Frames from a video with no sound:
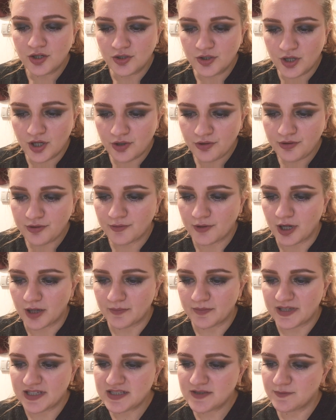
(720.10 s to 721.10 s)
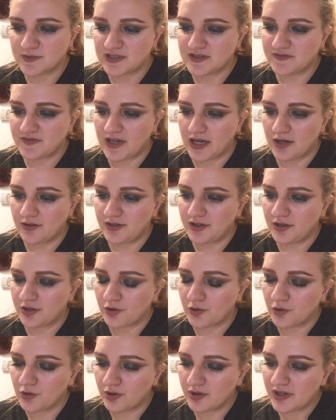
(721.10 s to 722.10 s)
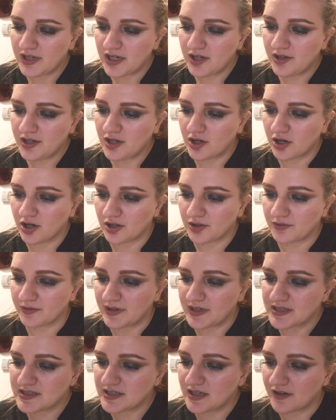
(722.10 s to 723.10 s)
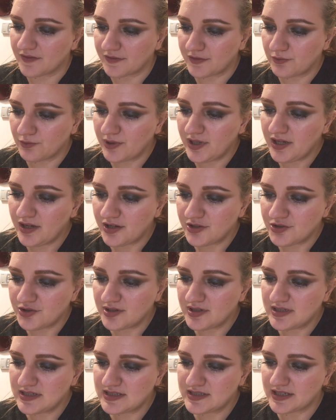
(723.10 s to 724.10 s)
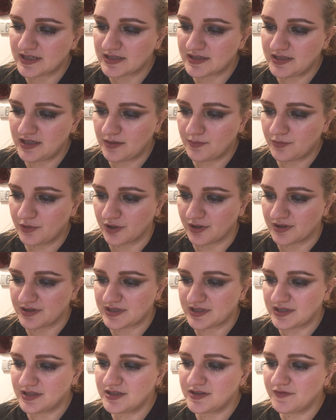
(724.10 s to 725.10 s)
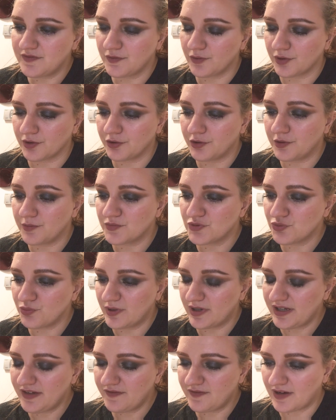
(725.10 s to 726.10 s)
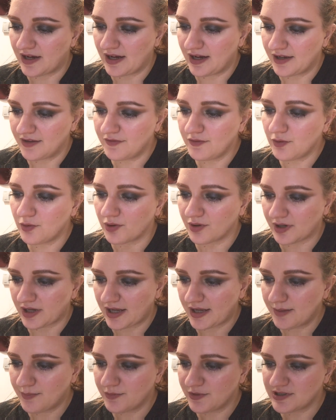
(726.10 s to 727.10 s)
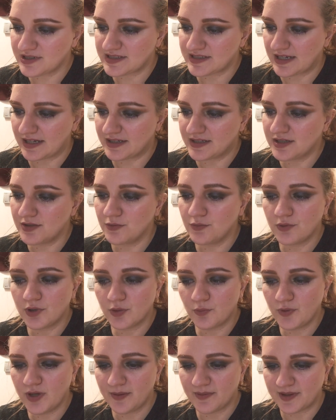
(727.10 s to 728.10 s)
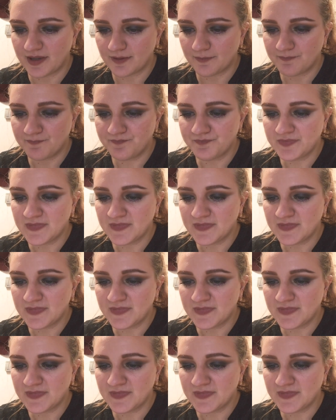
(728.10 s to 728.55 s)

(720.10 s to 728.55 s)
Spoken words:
No thrombus was found in the coronary arteries of 316 persons, for whom 25 or 8% were women.